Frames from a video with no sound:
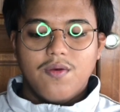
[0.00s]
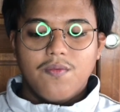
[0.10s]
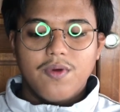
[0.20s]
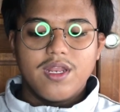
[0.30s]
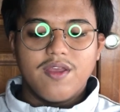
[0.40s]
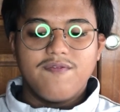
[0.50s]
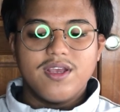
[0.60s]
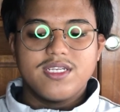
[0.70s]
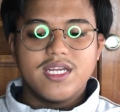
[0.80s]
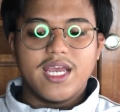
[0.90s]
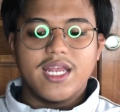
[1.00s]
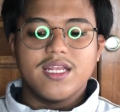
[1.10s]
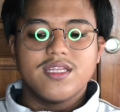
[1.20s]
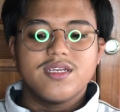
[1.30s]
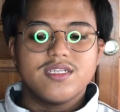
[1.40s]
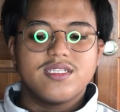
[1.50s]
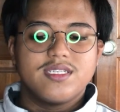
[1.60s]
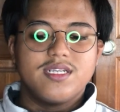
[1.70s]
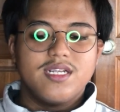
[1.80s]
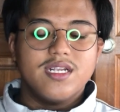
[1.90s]
When the inflation and interest
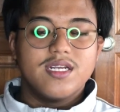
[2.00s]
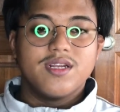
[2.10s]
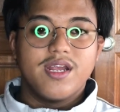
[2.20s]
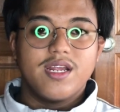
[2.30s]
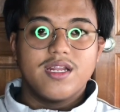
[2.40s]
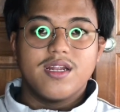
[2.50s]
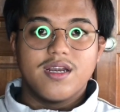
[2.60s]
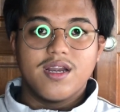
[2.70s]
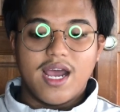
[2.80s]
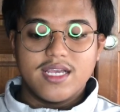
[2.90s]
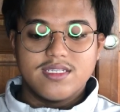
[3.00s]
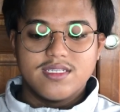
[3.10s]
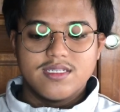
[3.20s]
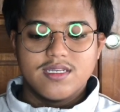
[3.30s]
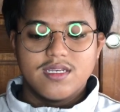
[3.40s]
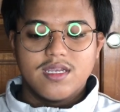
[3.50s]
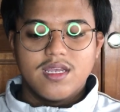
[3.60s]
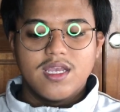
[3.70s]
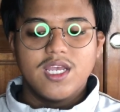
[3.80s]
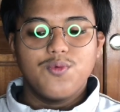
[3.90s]
rate rise,
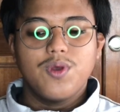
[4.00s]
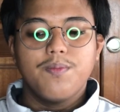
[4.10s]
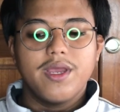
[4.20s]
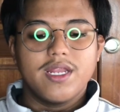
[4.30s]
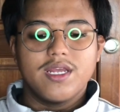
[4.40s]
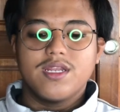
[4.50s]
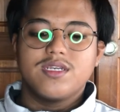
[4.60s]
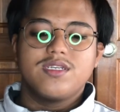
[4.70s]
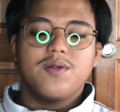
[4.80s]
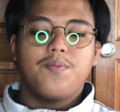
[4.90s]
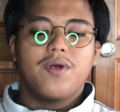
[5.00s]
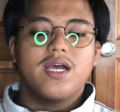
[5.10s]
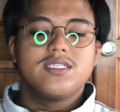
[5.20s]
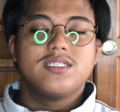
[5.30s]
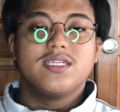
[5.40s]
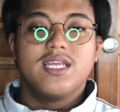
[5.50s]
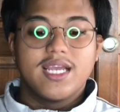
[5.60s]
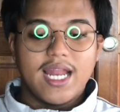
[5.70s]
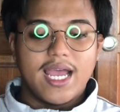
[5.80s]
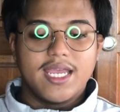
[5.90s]
it will make the industrial price
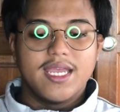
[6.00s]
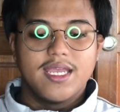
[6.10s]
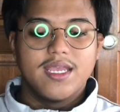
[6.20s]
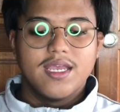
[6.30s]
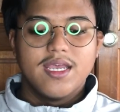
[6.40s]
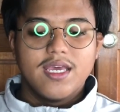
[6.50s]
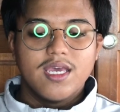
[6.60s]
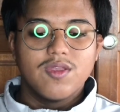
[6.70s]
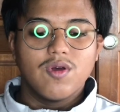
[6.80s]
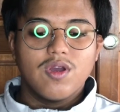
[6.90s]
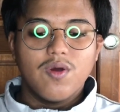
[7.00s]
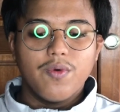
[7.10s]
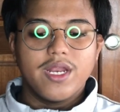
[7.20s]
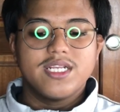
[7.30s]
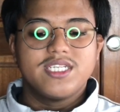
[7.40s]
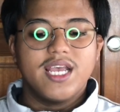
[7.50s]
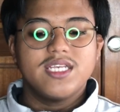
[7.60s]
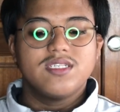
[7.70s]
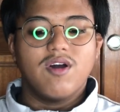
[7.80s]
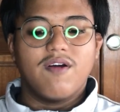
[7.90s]
decline. It occurs when
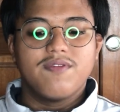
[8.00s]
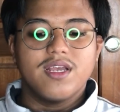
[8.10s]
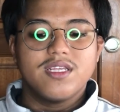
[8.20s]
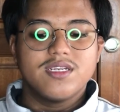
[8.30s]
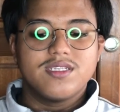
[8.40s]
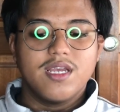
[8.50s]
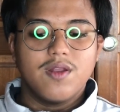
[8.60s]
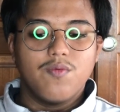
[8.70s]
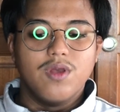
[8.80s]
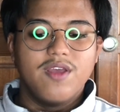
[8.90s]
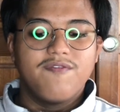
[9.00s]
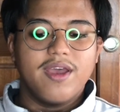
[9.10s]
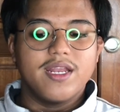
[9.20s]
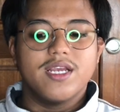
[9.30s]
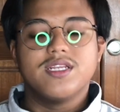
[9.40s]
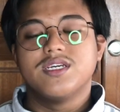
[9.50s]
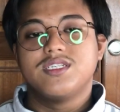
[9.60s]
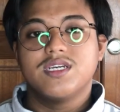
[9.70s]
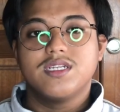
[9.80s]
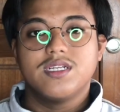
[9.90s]
change of the interest rate will affect the
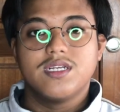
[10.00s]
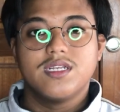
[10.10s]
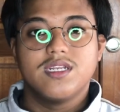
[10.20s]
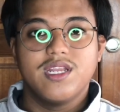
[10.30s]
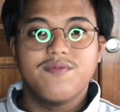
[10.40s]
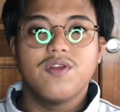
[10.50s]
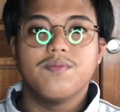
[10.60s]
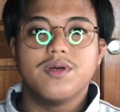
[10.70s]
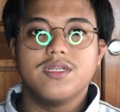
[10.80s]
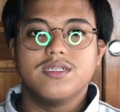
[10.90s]
industrial development.